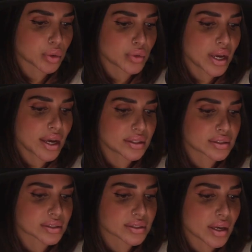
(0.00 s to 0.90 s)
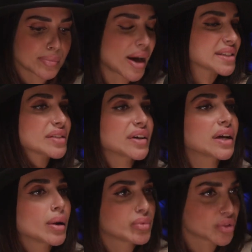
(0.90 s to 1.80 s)
creates passive
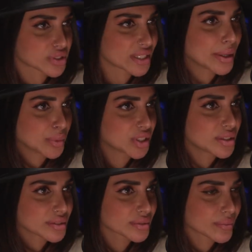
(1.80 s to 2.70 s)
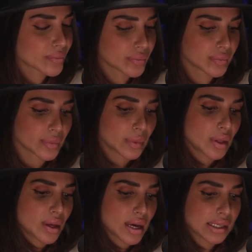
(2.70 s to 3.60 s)
income for celebrities
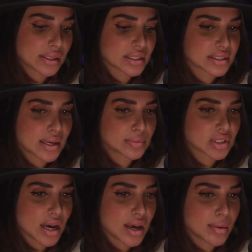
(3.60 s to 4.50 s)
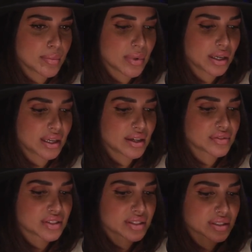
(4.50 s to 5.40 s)
and at the same time
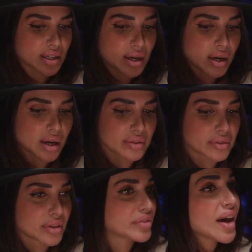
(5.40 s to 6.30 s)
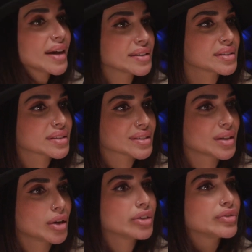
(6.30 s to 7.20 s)
gives the fans
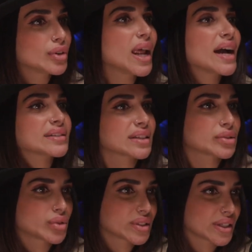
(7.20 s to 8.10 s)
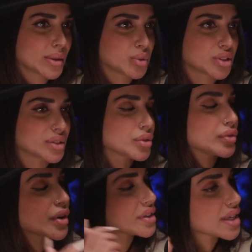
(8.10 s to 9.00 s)
full access to the celebrity. So
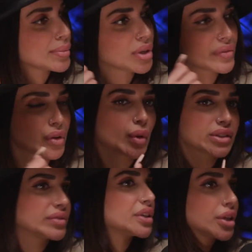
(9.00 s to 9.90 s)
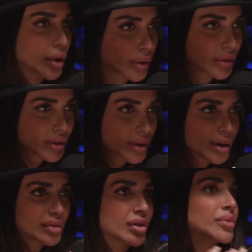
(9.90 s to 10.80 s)
for example, if you want a video
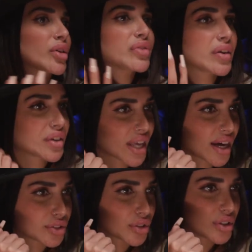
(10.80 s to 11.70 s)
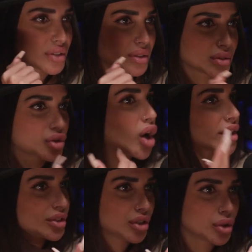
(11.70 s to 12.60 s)
from your favorite actor
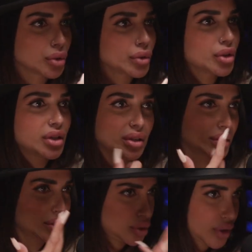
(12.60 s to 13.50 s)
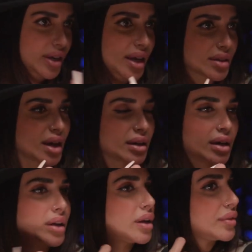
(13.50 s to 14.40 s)
talking to you, you can get that.
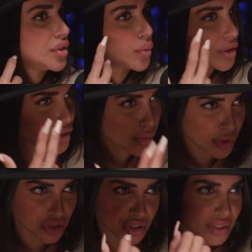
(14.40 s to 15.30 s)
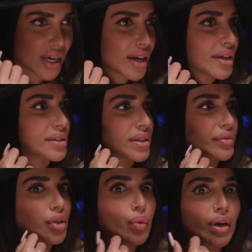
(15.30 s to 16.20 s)
Okay. If you want their merchandise,
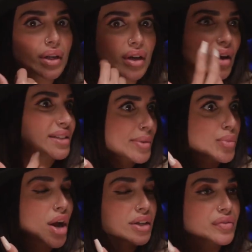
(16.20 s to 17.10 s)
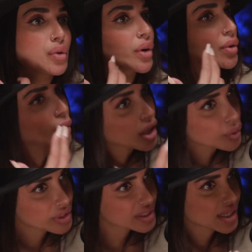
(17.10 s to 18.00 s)
if you want to, as a brand, if you want to
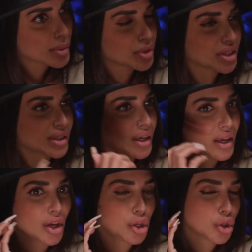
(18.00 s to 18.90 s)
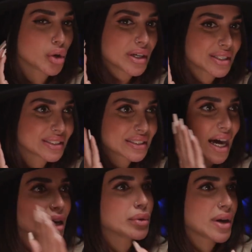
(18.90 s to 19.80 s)
work with a celebrity, you're in
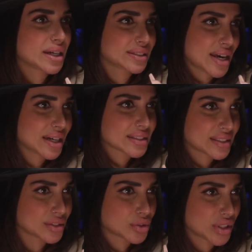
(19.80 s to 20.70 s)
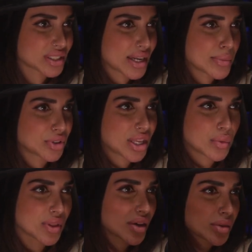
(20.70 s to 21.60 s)
direct access to the celebrity
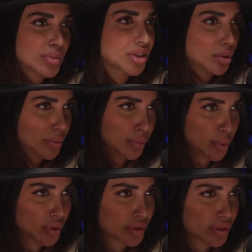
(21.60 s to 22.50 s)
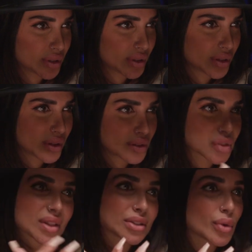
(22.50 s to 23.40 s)
without the middle people.
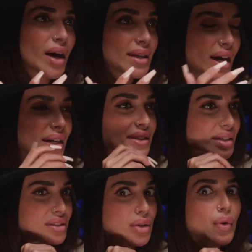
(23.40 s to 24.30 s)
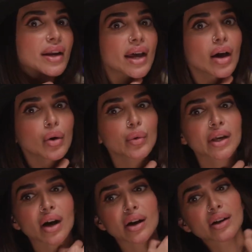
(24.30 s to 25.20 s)
So that's what Halahai does. And right now
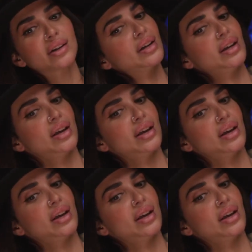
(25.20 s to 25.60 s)
we are